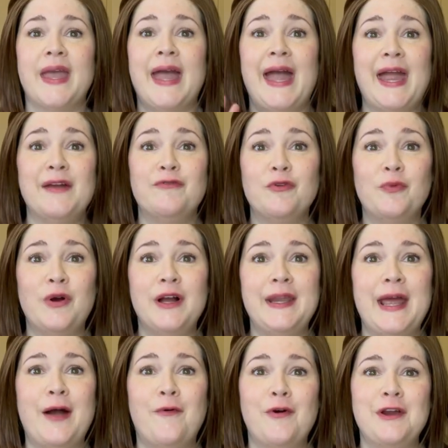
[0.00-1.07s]
Hey everyone,
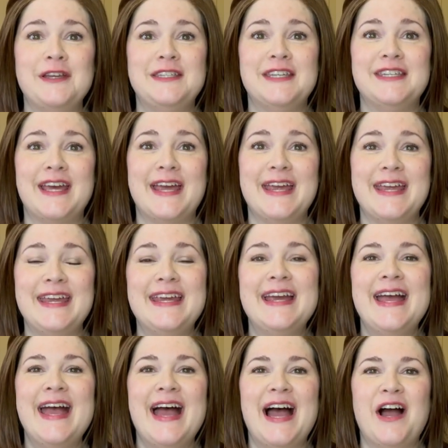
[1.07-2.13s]
how are you today?
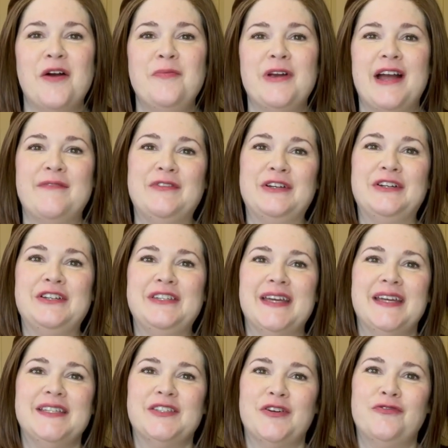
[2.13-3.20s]
I hope you're having a good
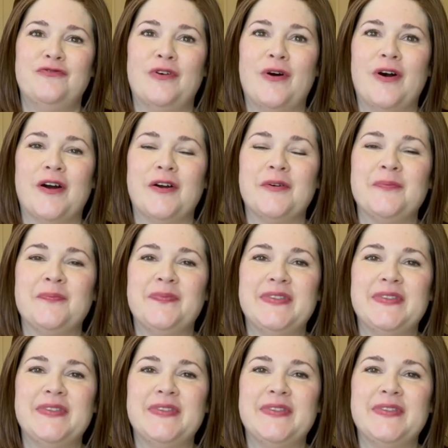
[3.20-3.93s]
day so far.